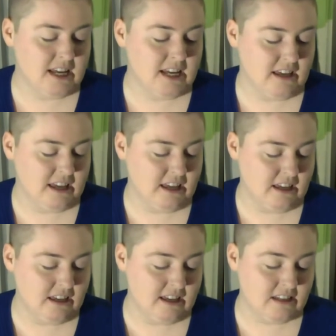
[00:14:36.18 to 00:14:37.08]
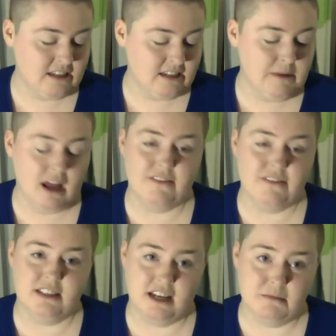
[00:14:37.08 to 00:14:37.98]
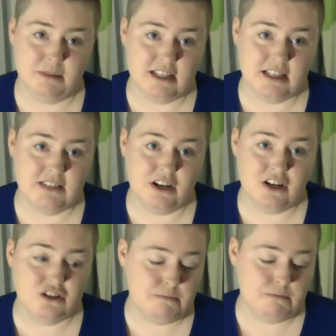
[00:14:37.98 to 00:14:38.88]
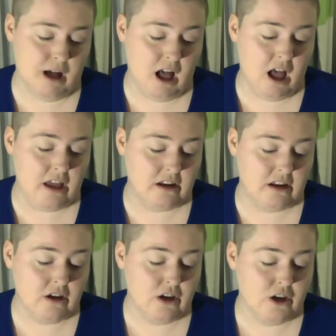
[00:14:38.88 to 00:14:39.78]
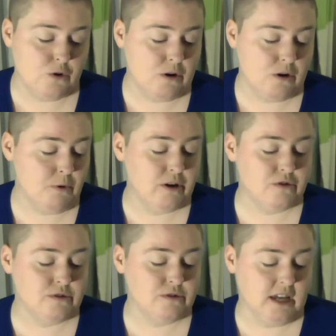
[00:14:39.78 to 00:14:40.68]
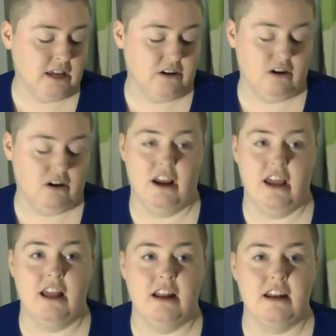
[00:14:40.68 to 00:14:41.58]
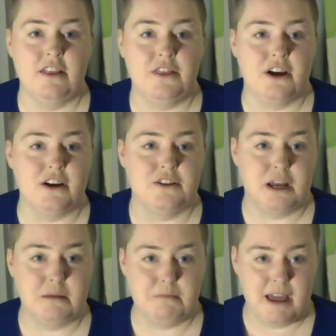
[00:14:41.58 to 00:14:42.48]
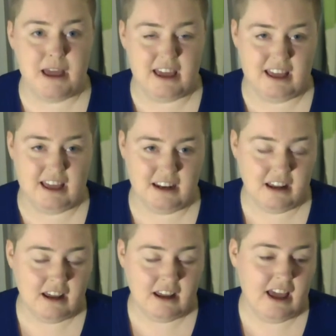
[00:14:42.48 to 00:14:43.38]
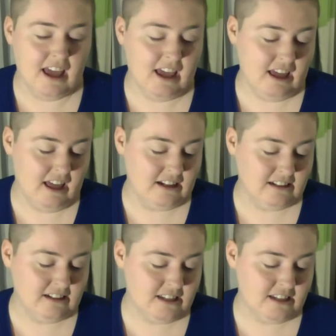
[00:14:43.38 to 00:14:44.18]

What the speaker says: He is coming out of a second place finish behind Greenpoint Crusader in the Champagne, and